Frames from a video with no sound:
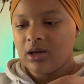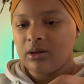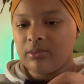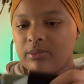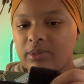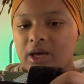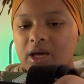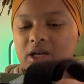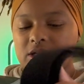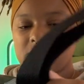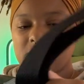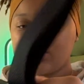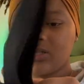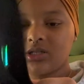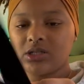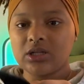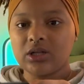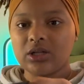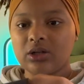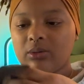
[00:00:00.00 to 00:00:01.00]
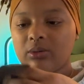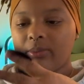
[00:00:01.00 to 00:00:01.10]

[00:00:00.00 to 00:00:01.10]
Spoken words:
But yeah, it's just a little